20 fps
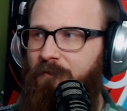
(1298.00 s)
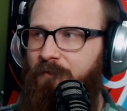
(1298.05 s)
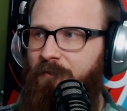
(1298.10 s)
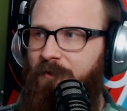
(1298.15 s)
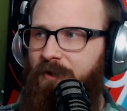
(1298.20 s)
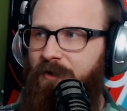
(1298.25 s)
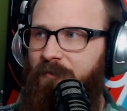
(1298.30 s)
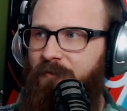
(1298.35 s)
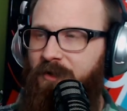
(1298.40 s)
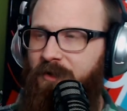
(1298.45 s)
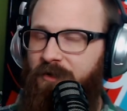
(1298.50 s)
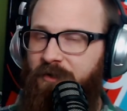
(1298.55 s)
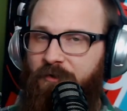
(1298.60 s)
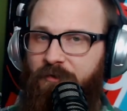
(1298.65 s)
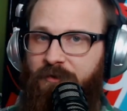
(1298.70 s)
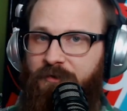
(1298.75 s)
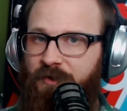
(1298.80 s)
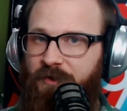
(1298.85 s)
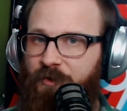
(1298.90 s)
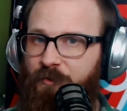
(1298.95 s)

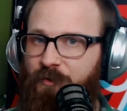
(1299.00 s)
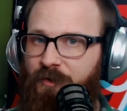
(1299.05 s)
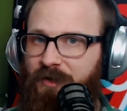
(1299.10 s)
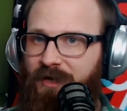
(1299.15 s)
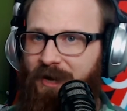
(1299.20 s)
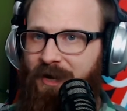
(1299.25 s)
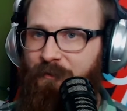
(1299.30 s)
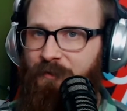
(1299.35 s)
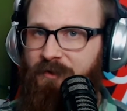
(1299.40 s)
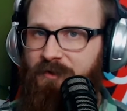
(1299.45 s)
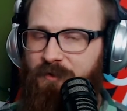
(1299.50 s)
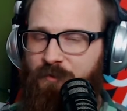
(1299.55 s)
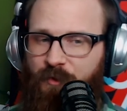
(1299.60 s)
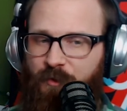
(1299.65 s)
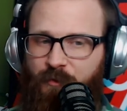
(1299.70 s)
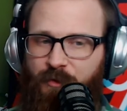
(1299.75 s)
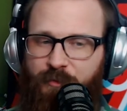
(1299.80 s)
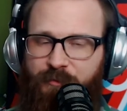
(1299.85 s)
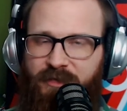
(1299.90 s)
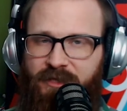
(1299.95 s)
Another thing that would have happened is
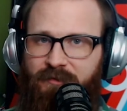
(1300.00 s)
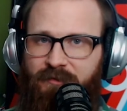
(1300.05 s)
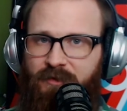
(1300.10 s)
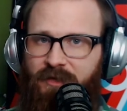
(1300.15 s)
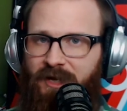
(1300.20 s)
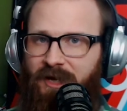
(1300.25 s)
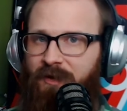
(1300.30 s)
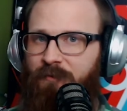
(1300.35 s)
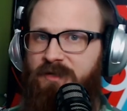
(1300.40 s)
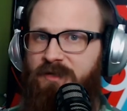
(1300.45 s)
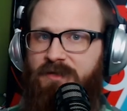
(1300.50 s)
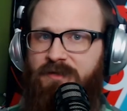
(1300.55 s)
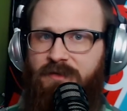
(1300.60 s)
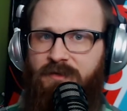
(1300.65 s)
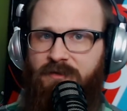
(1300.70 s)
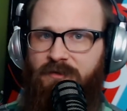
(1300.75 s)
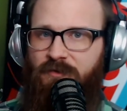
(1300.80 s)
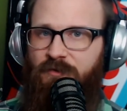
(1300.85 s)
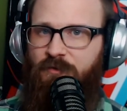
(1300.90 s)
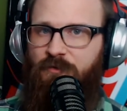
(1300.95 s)
we would have been giving
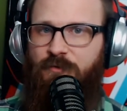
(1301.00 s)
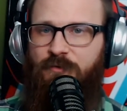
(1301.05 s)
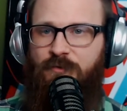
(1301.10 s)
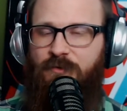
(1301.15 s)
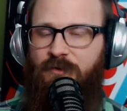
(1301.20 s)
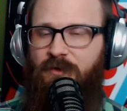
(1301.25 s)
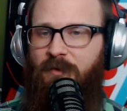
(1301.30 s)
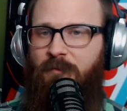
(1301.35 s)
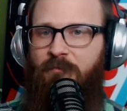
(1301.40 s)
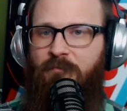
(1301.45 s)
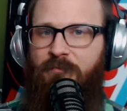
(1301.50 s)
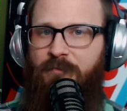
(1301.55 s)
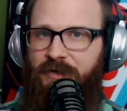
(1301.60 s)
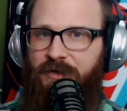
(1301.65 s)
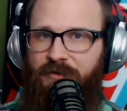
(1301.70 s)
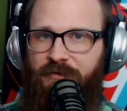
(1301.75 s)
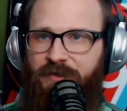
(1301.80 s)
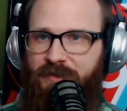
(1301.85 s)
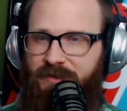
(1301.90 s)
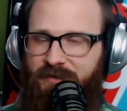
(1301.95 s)
amnesty to
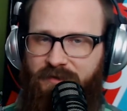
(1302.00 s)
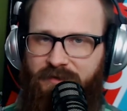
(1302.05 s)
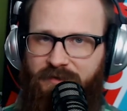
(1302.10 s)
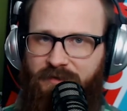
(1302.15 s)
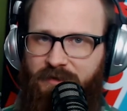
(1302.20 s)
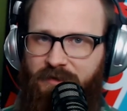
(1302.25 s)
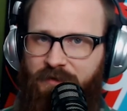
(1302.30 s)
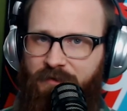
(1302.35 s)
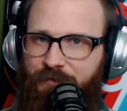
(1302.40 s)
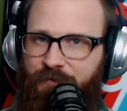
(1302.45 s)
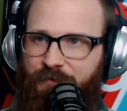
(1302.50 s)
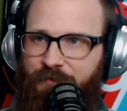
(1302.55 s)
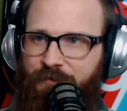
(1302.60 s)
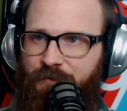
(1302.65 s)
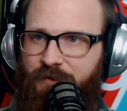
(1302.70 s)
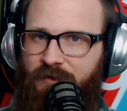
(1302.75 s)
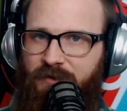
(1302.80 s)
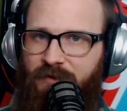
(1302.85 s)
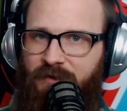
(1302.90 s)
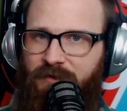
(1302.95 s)
millions of
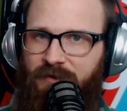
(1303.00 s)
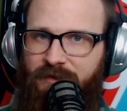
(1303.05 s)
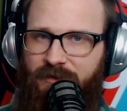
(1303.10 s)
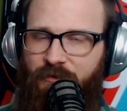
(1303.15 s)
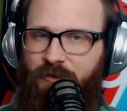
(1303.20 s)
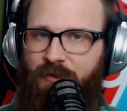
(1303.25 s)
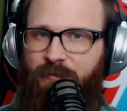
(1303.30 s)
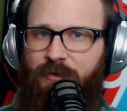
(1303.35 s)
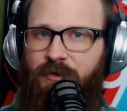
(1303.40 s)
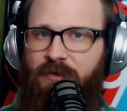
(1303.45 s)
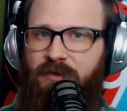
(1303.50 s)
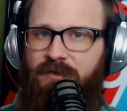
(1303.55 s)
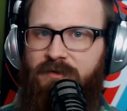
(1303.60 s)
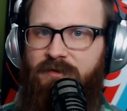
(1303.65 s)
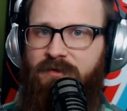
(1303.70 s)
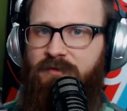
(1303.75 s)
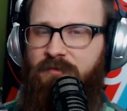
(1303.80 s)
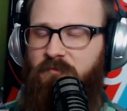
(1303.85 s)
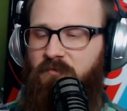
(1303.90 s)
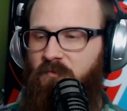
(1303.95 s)
illegal
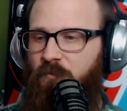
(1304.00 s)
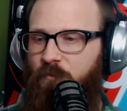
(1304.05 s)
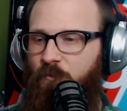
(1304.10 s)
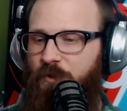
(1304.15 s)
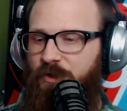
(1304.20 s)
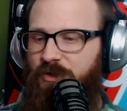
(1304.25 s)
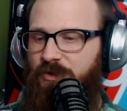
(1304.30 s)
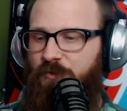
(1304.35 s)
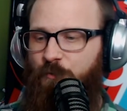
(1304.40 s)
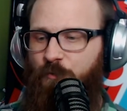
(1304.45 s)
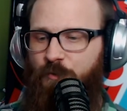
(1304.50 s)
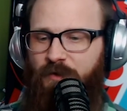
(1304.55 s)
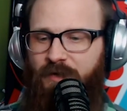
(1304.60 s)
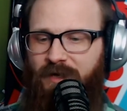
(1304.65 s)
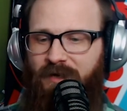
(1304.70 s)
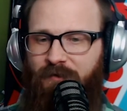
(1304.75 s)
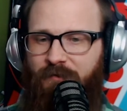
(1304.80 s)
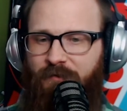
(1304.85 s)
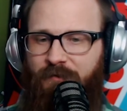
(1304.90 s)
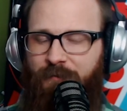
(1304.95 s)
immigrants, which would
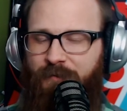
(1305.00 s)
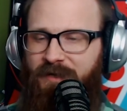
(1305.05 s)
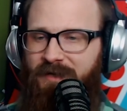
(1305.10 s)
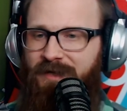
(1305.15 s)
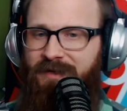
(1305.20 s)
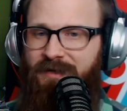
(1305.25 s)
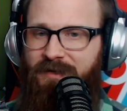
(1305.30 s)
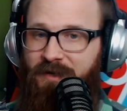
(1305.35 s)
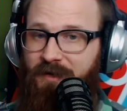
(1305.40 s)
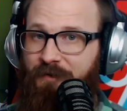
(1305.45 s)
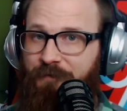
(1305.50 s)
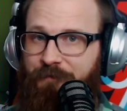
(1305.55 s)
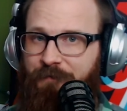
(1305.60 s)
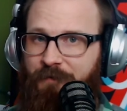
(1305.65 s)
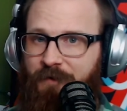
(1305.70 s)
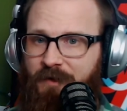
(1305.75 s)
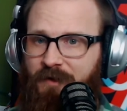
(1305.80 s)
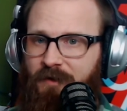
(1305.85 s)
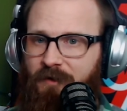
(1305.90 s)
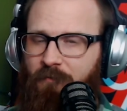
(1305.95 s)
have been enough,
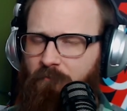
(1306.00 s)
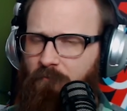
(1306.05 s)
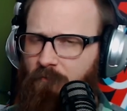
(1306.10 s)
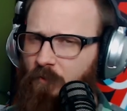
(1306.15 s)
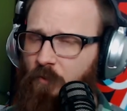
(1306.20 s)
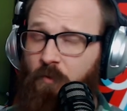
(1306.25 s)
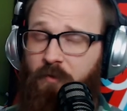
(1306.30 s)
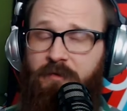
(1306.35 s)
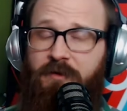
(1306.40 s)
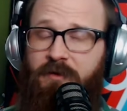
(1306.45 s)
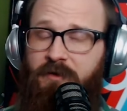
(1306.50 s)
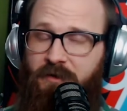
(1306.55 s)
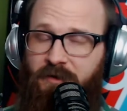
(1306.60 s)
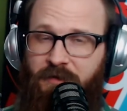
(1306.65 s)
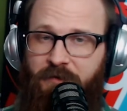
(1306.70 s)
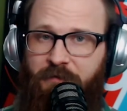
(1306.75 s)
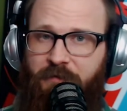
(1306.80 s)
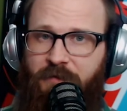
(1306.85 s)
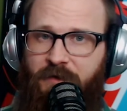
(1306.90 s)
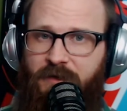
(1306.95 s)
more than
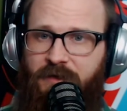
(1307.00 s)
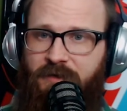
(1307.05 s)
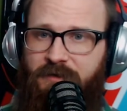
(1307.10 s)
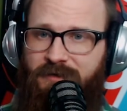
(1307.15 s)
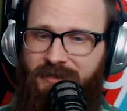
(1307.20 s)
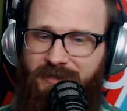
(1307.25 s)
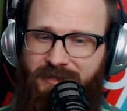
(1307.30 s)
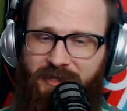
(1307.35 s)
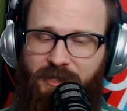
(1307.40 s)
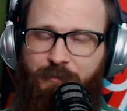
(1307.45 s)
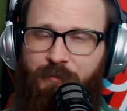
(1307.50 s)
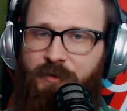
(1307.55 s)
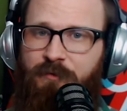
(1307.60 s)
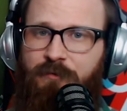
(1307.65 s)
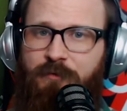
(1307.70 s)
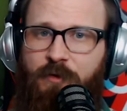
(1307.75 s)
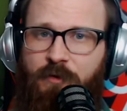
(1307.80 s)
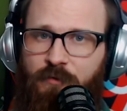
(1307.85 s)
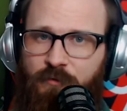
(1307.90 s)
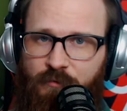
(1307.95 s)
enough, to tip the
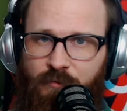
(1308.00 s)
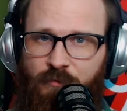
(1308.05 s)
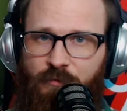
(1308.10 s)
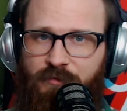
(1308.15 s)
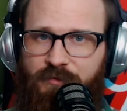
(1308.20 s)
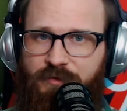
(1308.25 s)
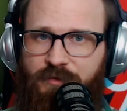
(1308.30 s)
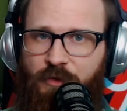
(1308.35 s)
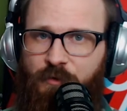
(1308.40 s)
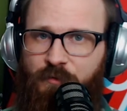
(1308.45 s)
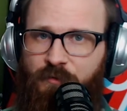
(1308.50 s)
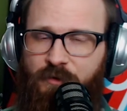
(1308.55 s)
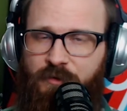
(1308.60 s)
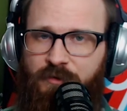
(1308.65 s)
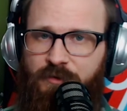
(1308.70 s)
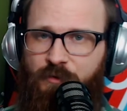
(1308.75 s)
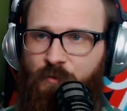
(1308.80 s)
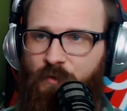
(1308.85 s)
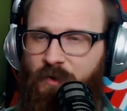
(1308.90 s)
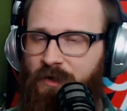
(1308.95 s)
voter rolls over
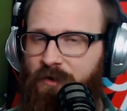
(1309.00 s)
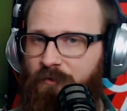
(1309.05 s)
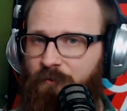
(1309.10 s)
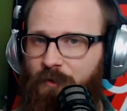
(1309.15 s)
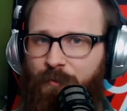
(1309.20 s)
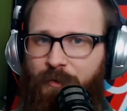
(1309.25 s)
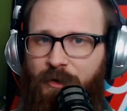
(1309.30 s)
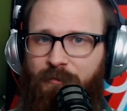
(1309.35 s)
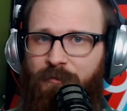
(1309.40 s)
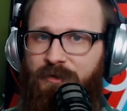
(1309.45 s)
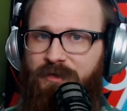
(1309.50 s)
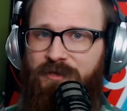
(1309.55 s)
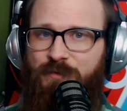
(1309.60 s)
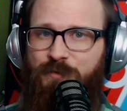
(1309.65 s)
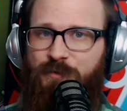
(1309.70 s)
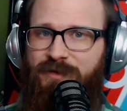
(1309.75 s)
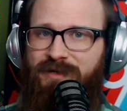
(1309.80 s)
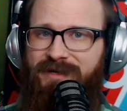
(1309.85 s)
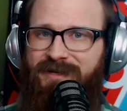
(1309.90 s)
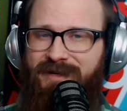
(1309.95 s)
to where the Republicans
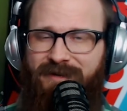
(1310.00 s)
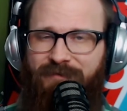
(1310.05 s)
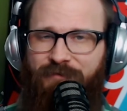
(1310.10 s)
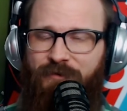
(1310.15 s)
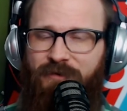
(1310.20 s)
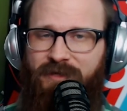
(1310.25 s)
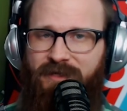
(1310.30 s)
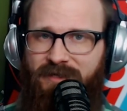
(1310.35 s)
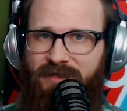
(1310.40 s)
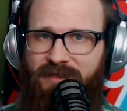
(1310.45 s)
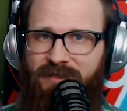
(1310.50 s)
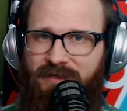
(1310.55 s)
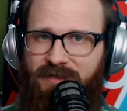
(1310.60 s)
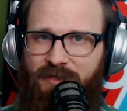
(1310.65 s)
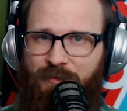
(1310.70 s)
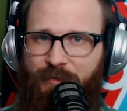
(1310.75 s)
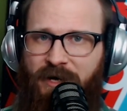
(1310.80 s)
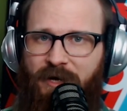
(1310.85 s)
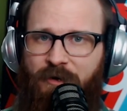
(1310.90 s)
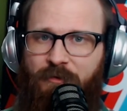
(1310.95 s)
would never again
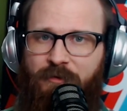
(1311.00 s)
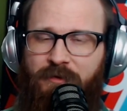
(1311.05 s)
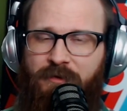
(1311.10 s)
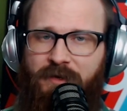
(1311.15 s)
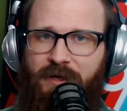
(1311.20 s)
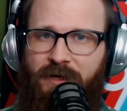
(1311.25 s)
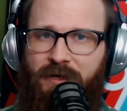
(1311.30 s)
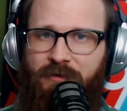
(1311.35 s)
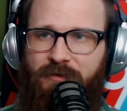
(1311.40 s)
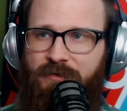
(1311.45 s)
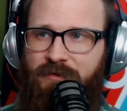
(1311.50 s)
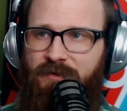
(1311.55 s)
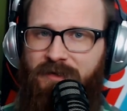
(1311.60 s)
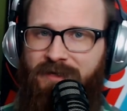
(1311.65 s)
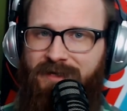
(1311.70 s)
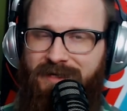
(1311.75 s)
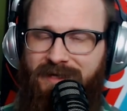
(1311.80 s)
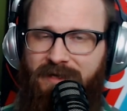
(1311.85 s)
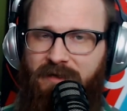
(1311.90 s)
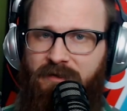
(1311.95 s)
see power in the House
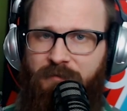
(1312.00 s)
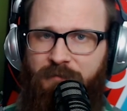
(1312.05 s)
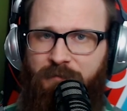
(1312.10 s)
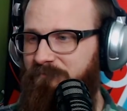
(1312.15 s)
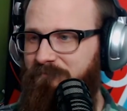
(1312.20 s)
again.